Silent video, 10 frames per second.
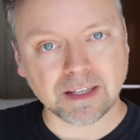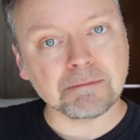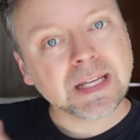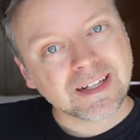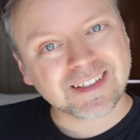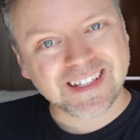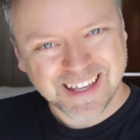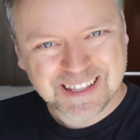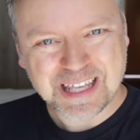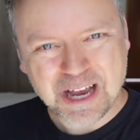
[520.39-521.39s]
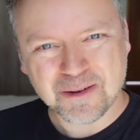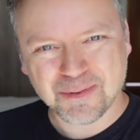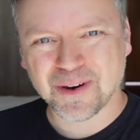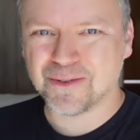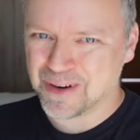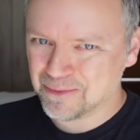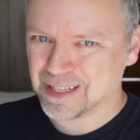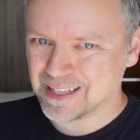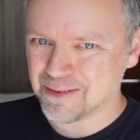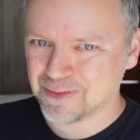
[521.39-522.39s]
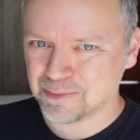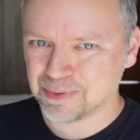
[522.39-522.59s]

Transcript: immediately in the airport when we left the